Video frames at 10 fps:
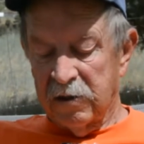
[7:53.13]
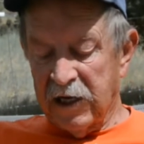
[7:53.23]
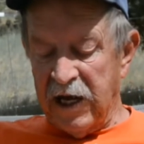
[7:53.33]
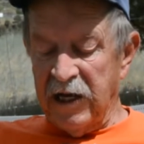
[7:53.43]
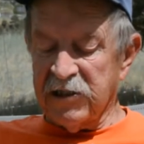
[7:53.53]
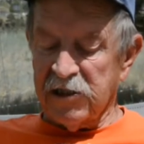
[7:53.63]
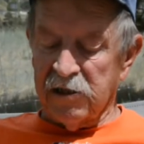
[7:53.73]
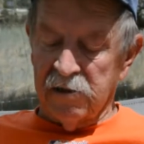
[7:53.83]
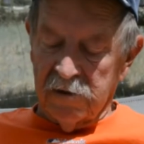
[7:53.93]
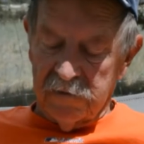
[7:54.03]
geese
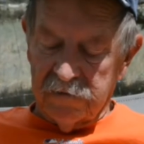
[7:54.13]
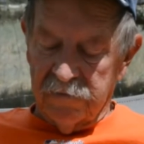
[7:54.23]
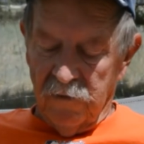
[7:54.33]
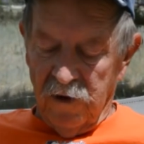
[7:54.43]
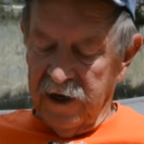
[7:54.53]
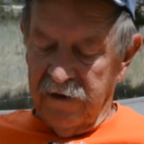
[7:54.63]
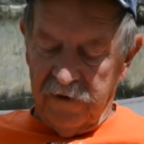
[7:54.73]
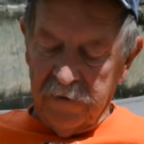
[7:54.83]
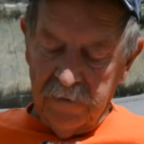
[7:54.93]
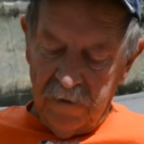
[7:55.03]
and the
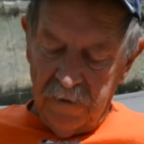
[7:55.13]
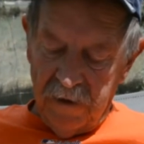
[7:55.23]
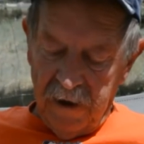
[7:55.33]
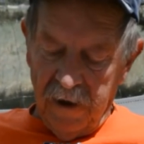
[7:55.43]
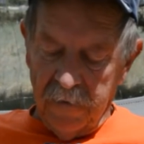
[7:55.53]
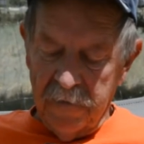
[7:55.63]
whatever. Then